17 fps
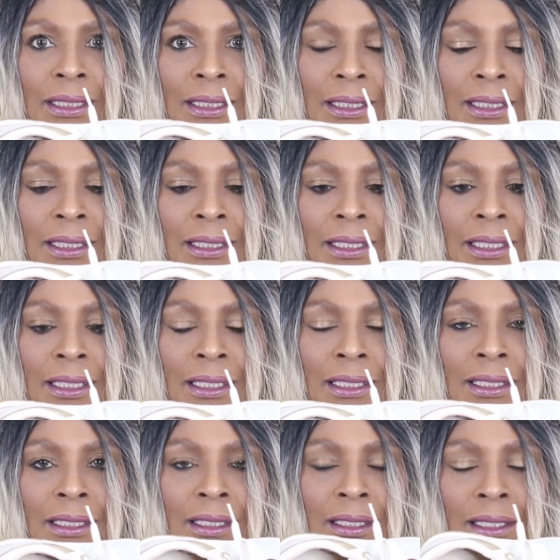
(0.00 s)
in
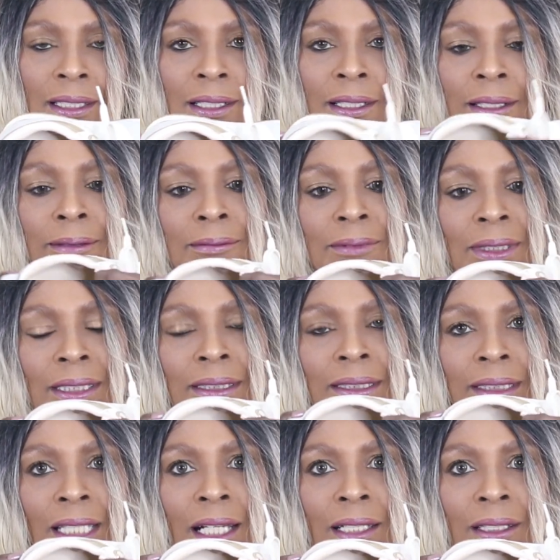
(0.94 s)
the
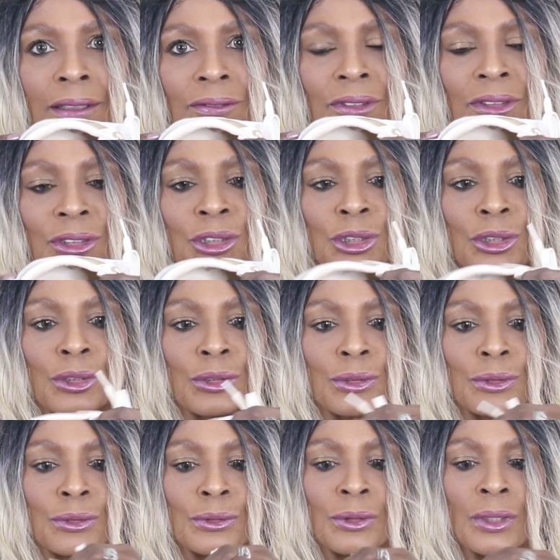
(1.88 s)
inside of the
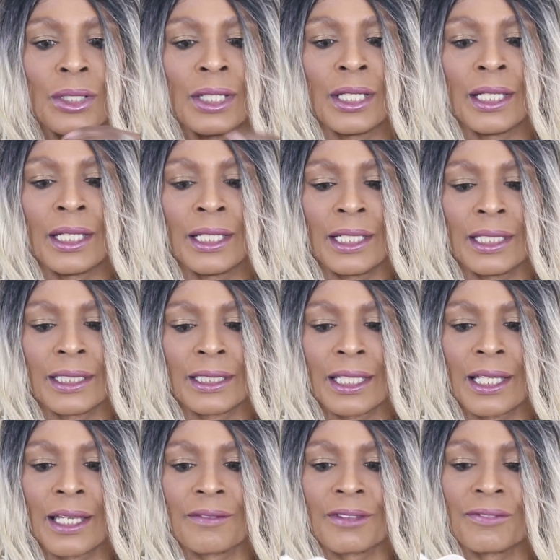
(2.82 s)
shoe. And they
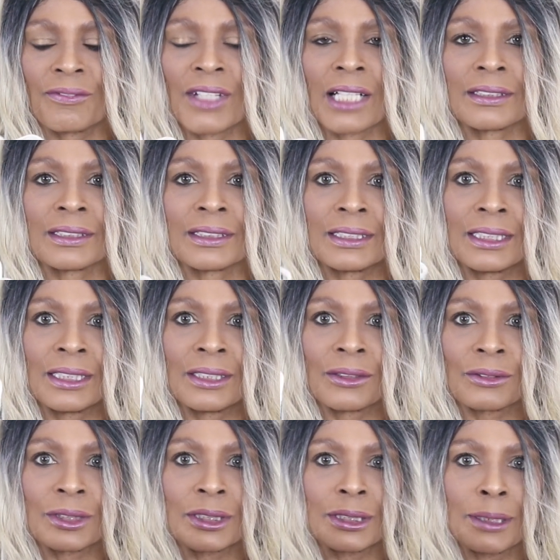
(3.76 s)
have the
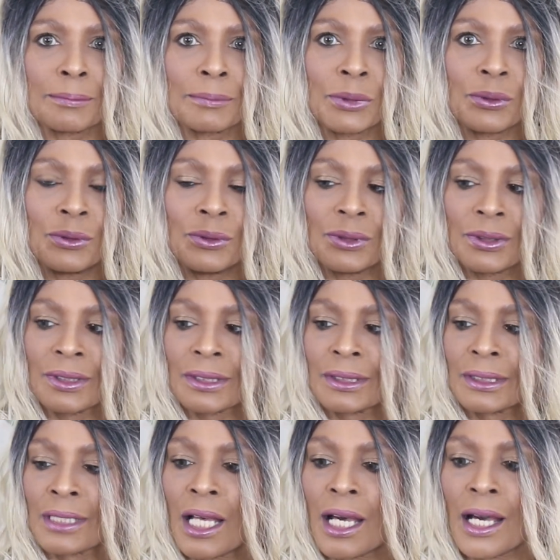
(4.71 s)
Valentino symbol on the
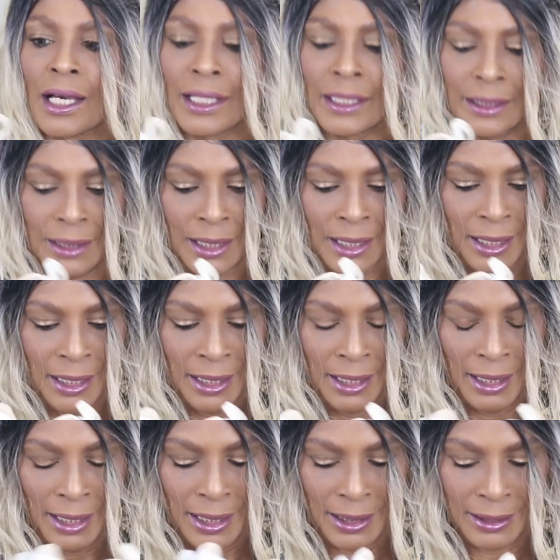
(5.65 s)
side.
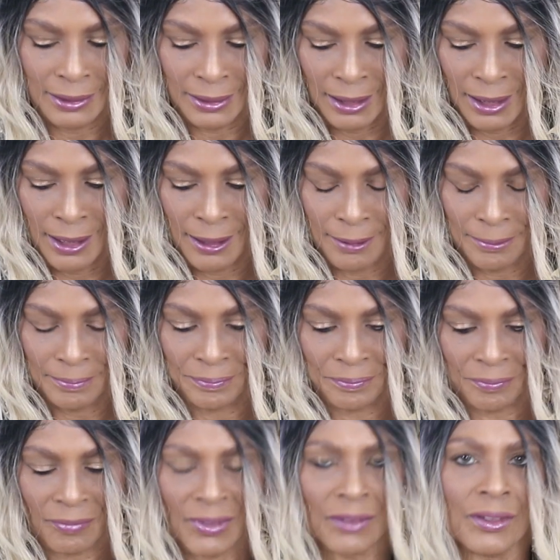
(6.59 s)
And
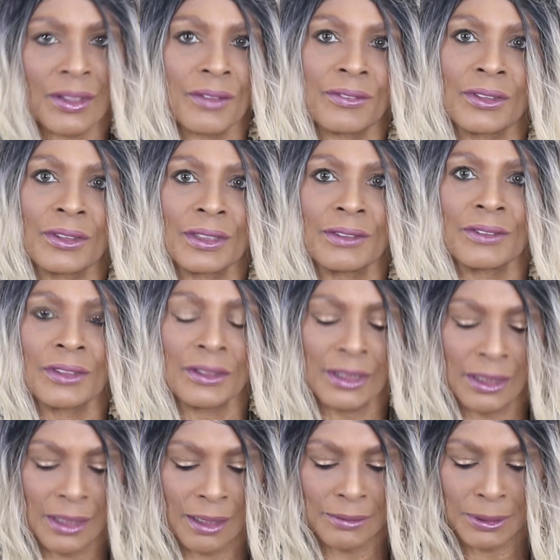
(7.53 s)
they're really,
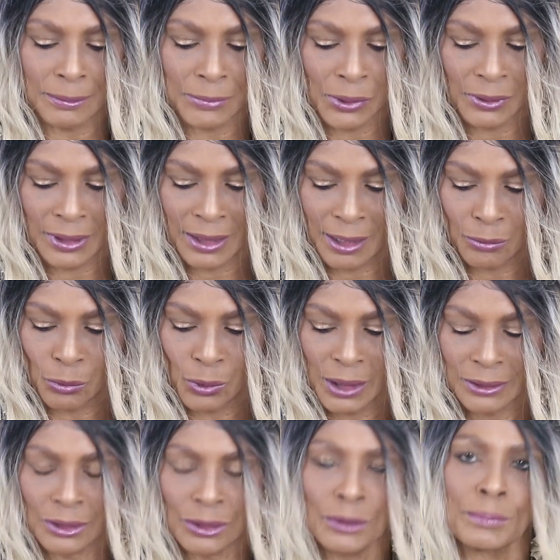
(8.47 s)
really comfortable. And I
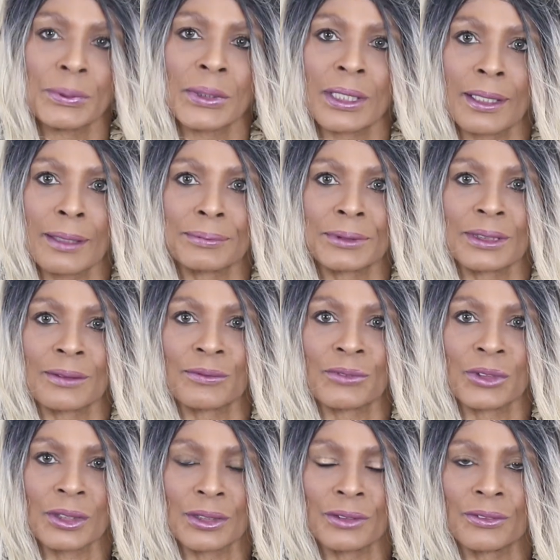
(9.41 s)
want to pick up some
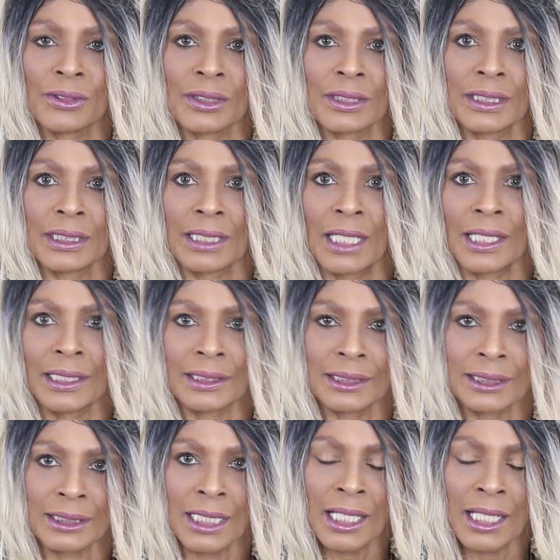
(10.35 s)
really, really nice